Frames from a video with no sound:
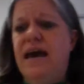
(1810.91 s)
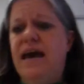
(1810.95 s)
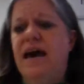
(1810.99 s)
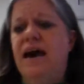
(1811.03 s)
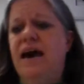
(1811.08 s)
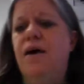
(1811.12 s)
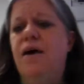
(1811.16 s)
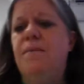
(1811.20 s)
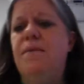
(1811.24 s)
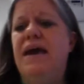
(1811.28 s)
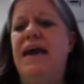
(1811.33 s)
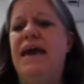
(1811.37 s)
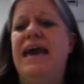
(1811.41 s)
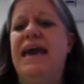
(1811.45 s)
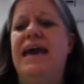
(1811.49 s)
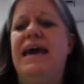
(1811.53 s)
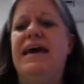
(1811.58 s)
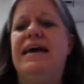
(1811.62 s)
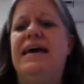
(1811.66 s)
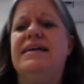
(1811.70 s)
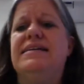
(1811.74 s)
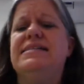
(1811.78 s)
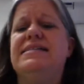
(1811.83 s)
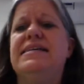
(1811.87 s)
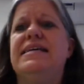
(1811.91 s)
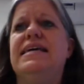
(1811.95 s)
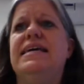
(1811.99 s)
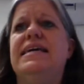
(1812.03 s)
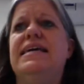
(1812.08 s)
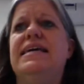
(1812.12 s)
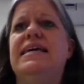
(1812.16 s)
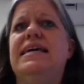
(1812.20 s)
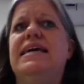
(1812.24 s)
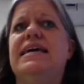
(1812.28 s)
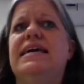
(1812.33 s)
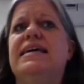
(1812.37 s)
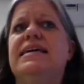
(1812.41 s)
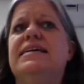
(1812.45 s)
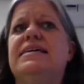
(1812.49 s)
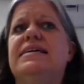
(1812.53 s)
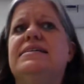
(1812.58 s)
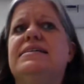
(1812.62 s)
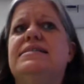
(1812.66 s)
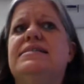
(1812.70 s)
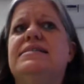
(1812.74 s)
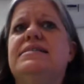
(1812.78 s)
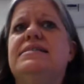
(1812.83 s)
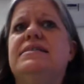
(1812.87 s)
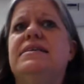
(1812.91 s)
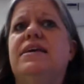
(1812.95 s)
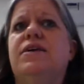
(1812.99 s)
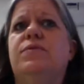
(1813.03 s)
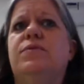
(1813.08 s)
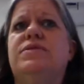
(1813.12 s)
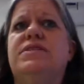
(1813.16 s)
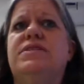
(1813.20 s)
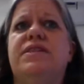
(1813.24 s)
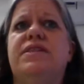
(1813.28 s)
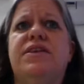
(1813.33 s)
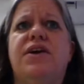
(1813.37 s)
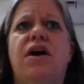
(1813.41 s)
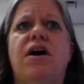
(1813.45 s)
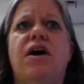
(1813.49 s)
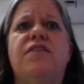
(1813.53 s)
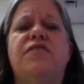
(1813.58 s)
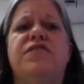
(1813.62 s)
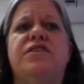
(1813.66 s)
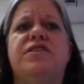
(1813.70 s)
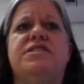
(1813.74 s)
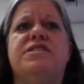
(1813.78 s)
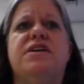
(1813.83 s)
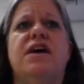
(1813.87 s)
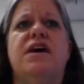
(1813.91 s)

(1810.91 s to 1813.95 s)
um, and he is he was in the office.